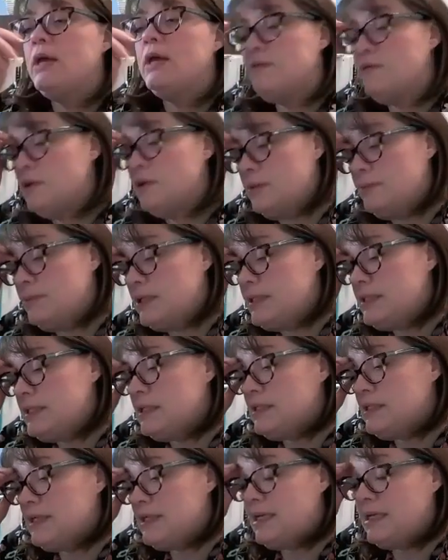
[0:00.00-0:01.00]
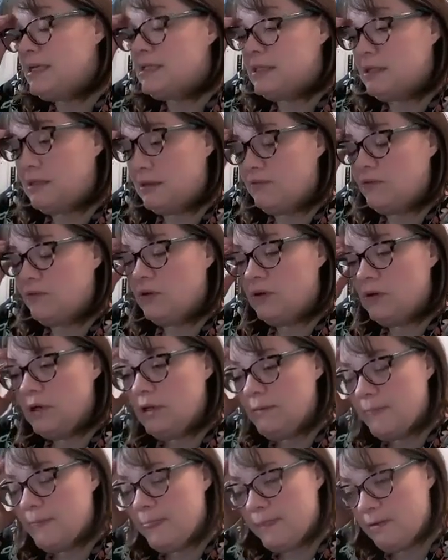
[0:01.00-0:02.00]
Whenever the placenta is
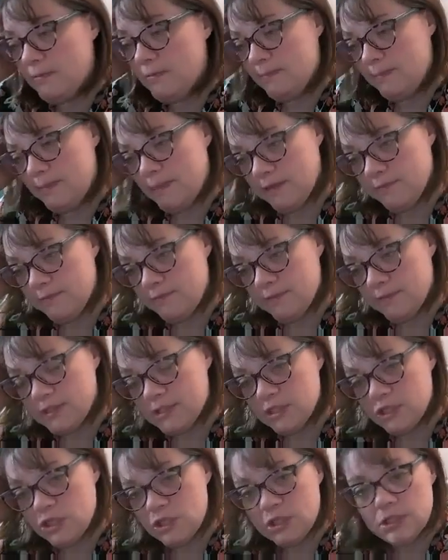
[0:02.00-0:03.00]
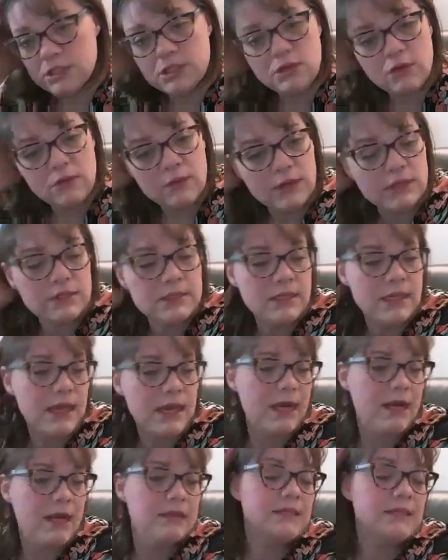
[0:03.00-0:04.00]
delivered, the physician is going to
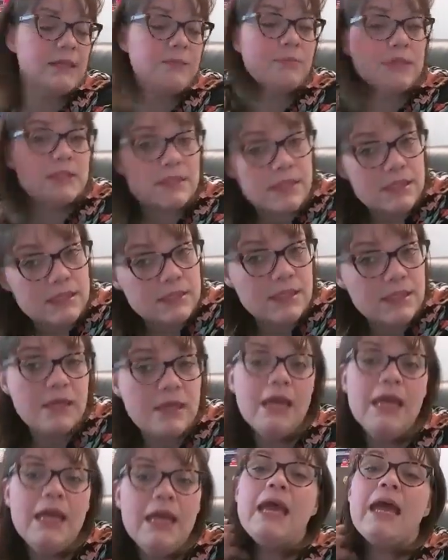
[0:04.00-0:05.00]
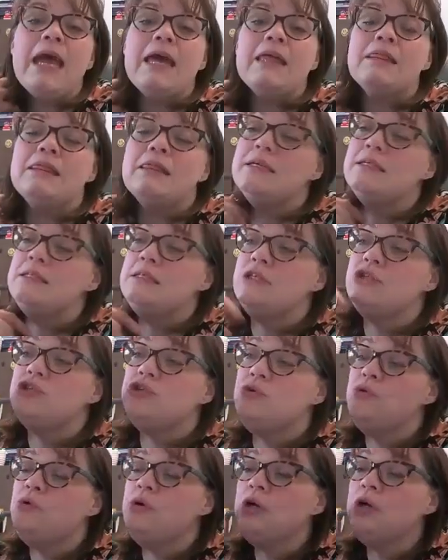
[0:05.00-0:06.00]
say placenta, and this is
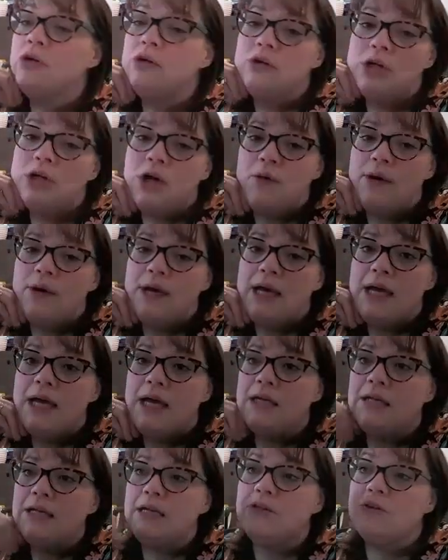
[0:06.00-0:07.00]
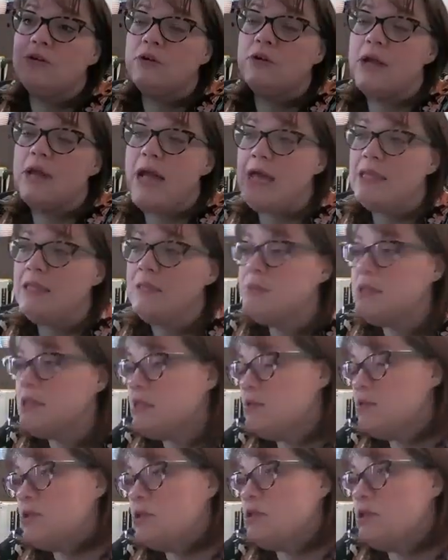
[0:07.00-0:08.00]
your clue to go ahead and either add the
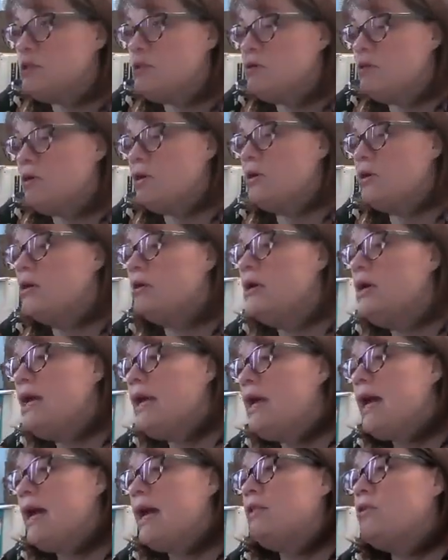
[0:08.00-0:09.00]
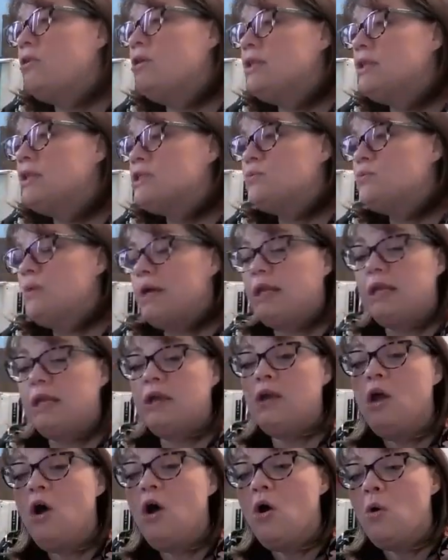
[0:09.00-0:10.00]
Pitocin to her LR that's
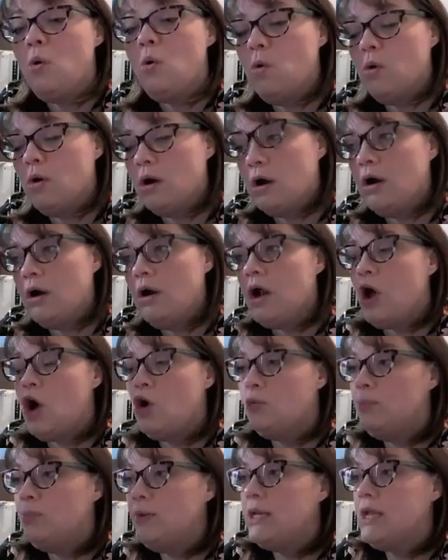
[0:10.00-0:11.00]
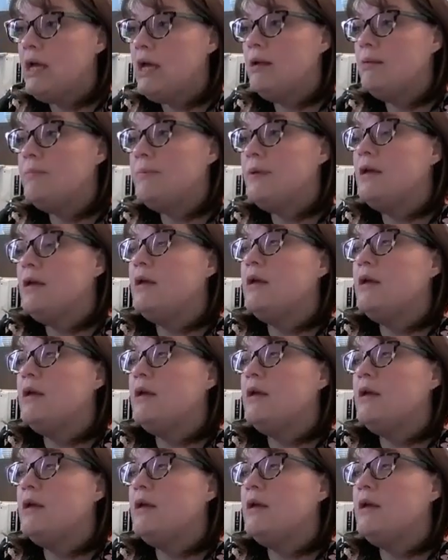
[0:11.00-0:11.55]
running or open up